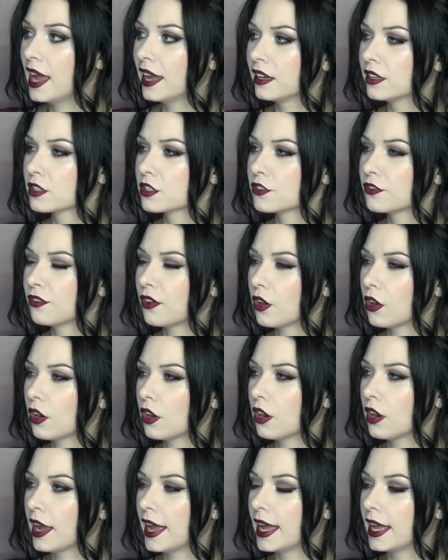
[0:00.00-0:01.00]
And as
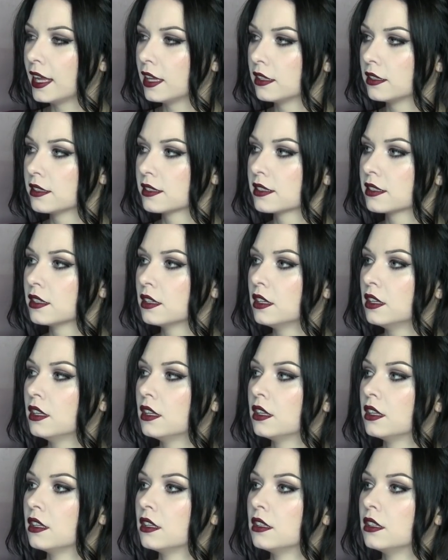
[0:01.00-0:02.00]
far as
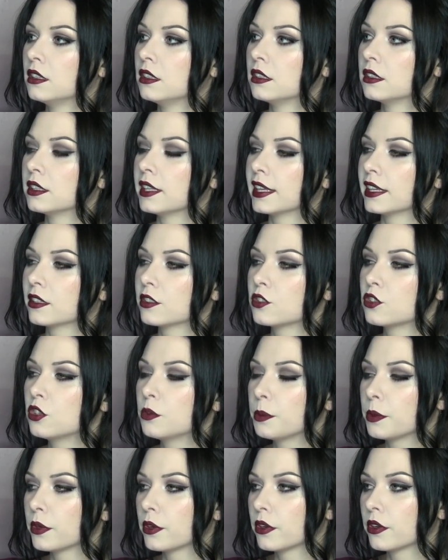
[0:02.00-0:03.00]
like
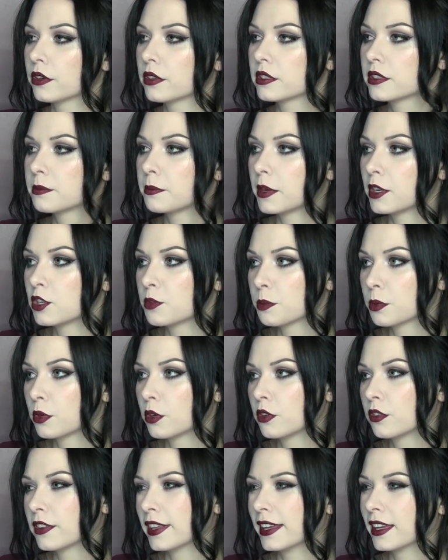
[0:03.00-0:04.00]
super smudge
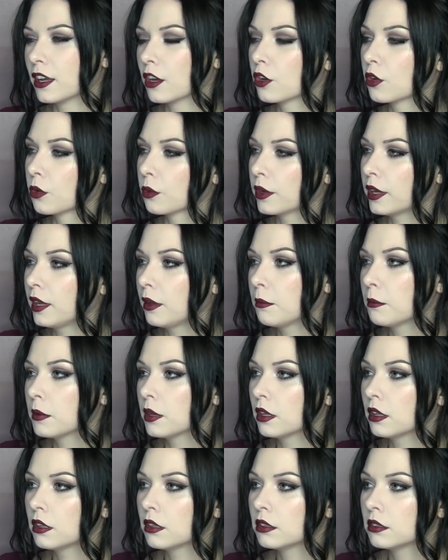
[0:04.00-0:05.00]
proof, like a cream